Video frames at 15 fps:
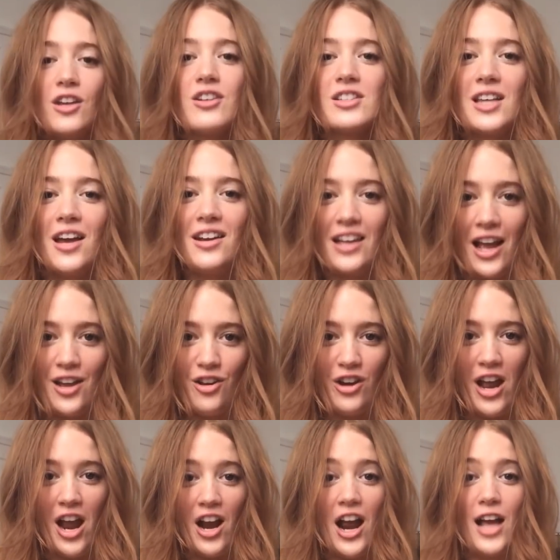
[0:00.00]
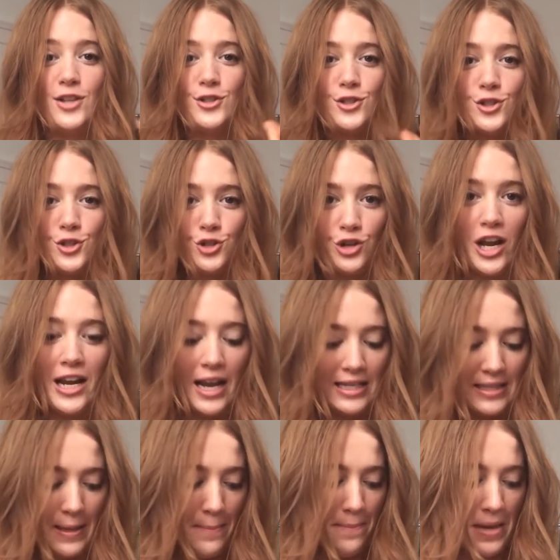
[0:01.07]
here's how to get your hair as straight
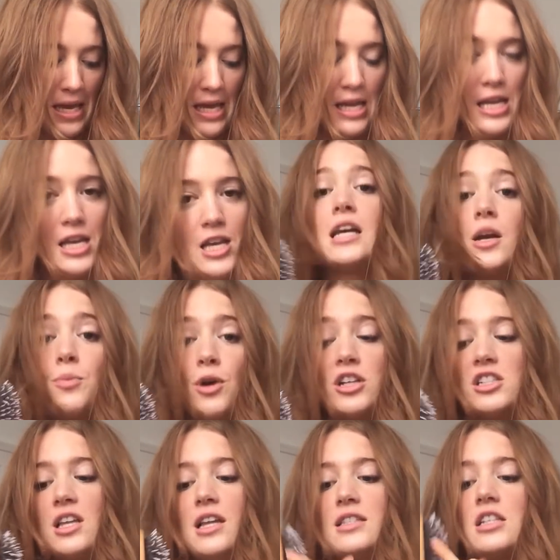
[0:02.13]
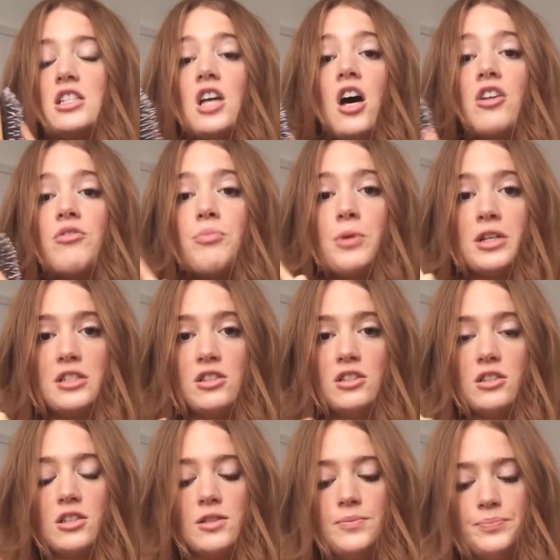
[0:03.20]
as can be. Take a brush that has a ton of
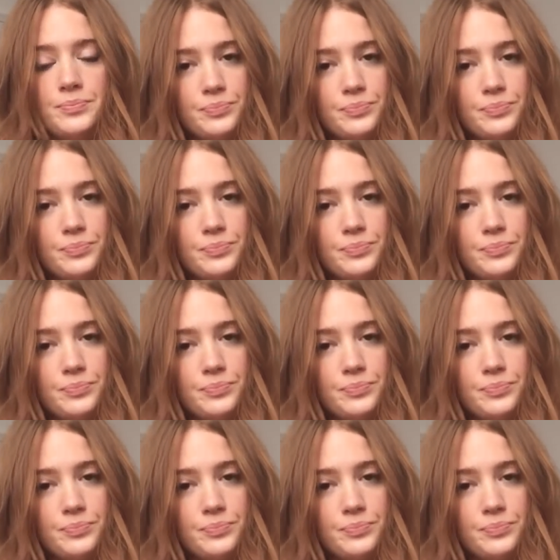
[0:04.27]
bristles,